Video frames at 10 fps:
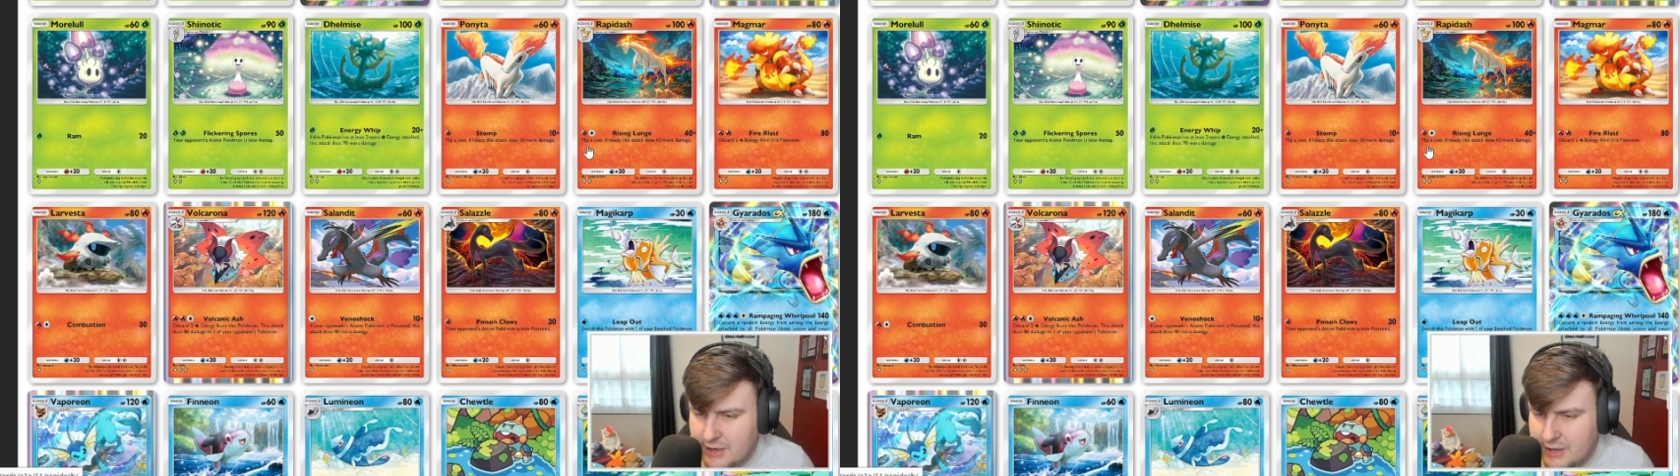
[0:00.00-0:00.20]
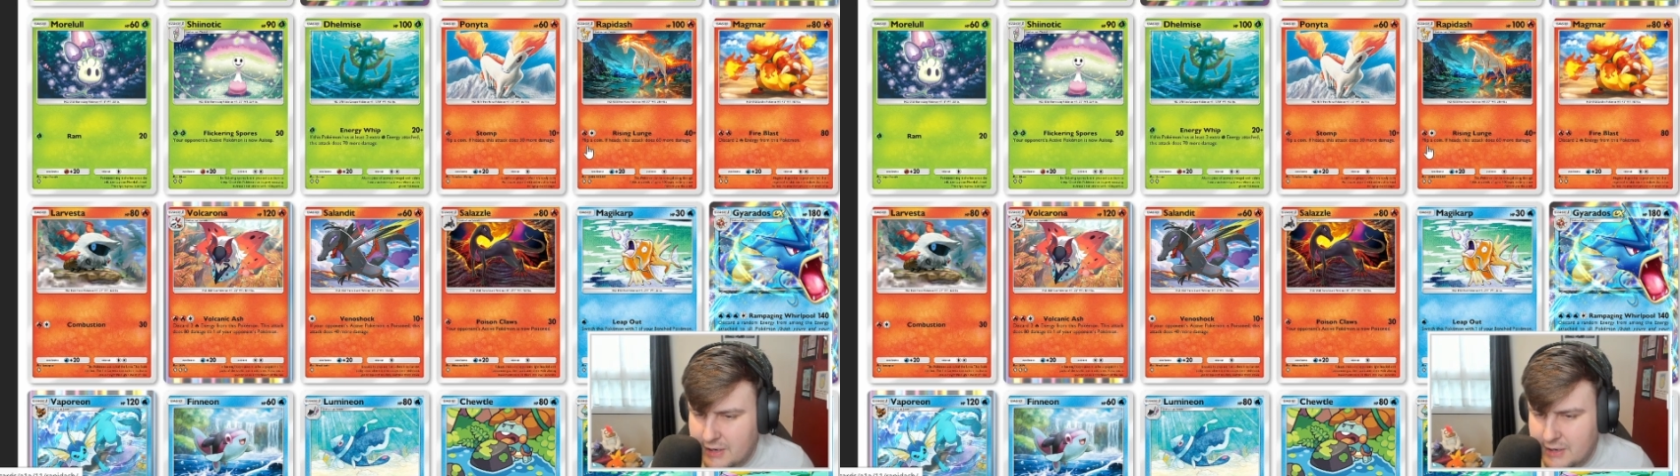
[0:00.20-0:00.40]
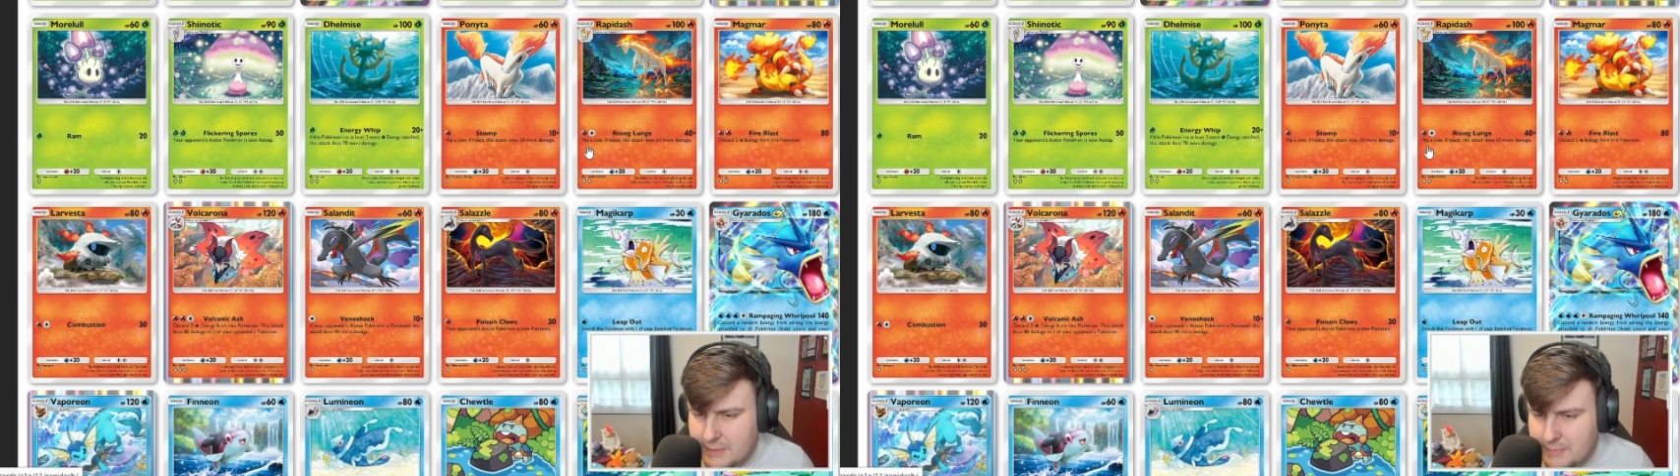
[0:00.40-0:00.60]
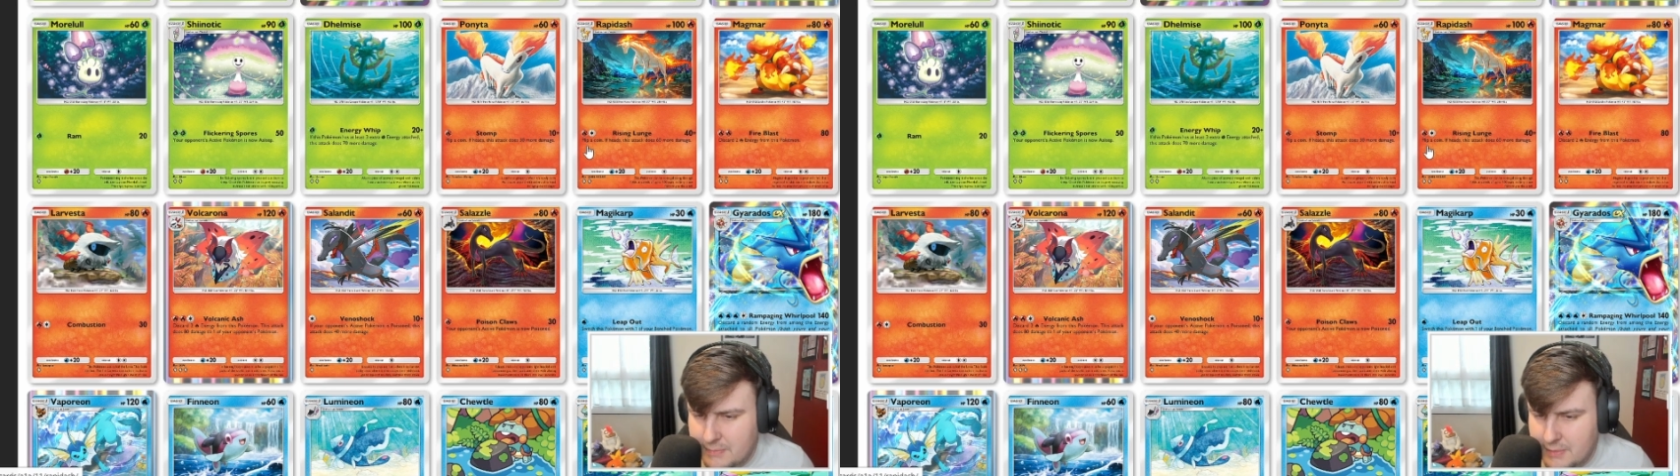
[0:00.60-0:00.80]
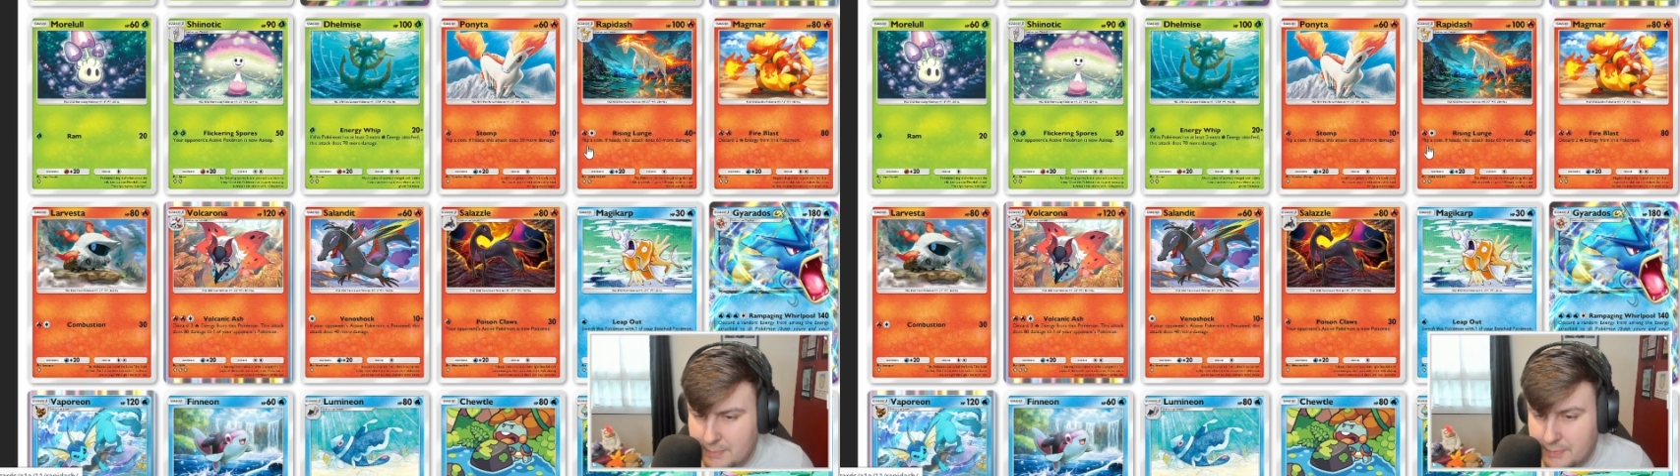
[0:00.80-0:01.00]

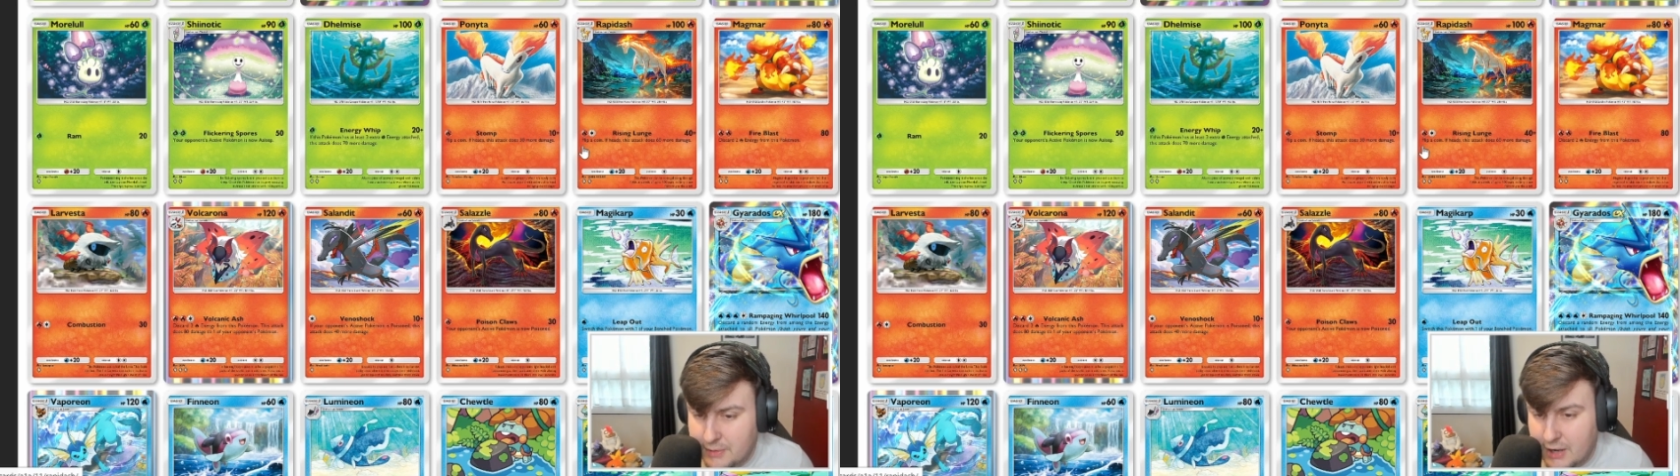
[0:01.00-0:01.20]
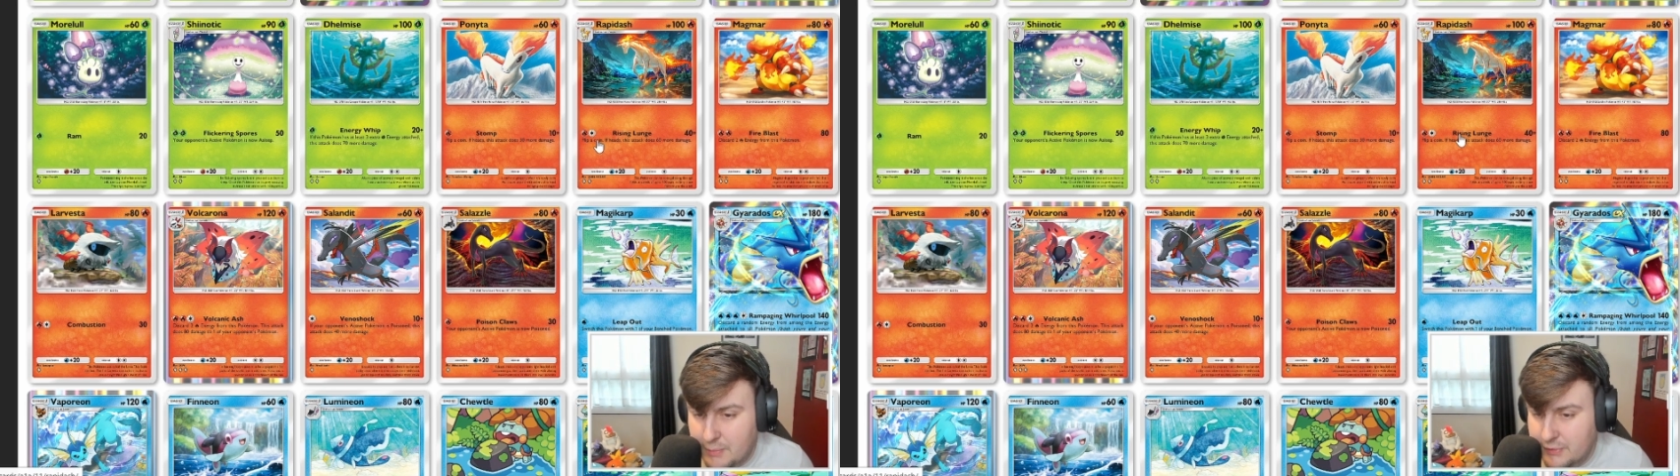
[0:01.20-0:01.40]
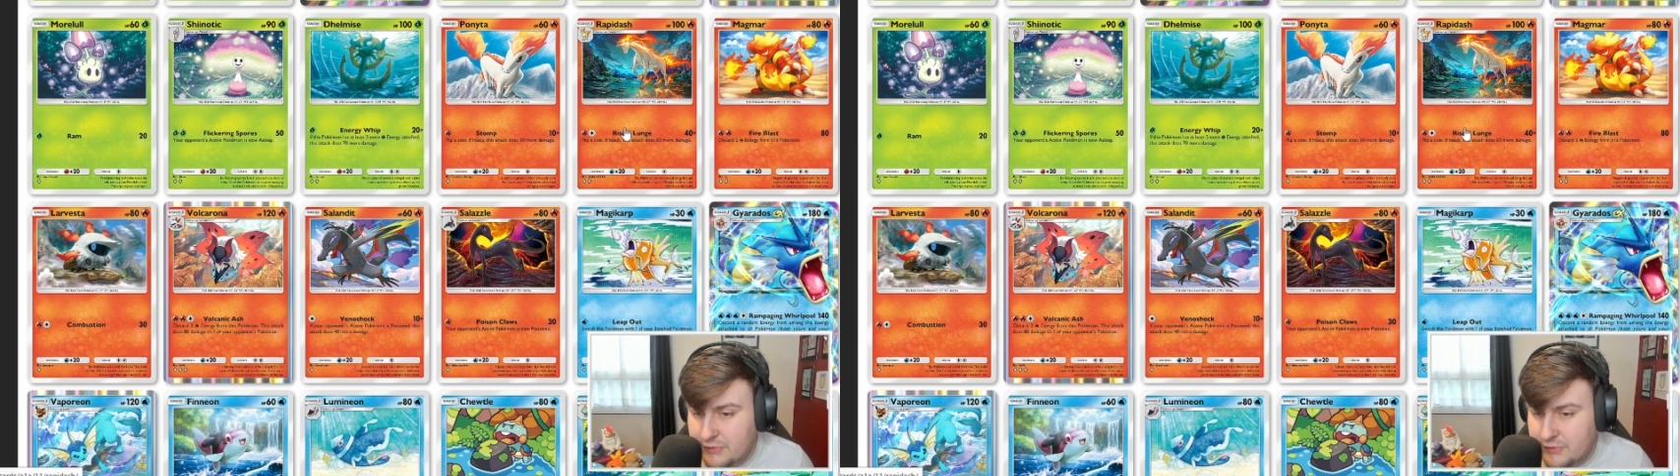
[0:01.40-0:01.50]
but I will